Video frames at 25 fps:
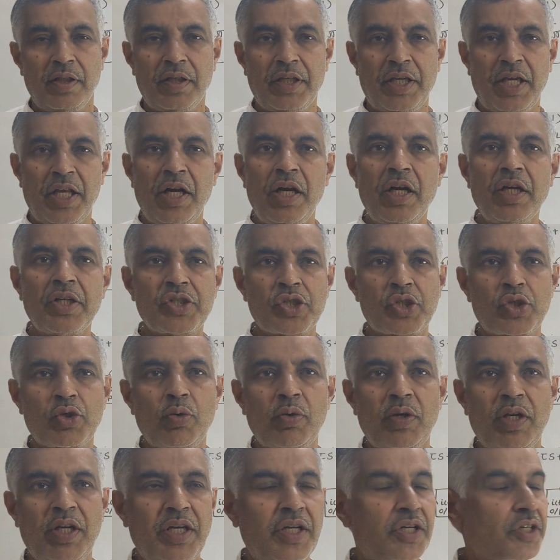cannot
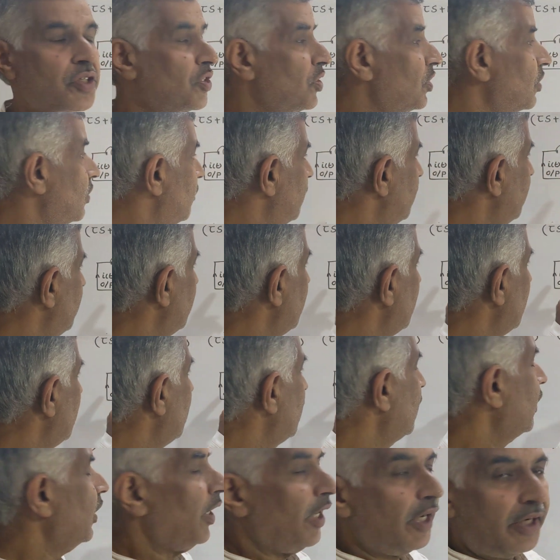store energy.
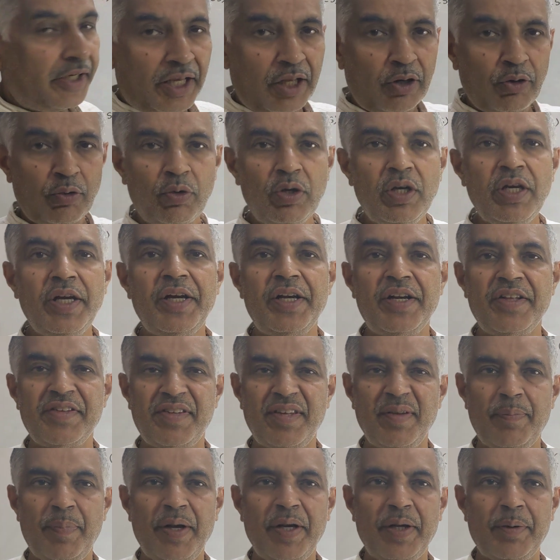It can only
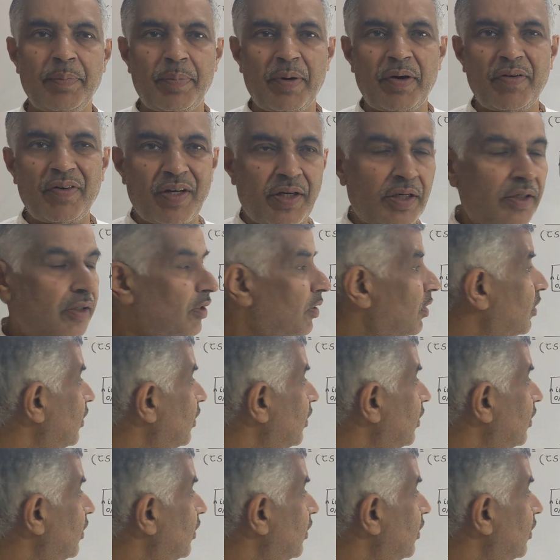dissipate power.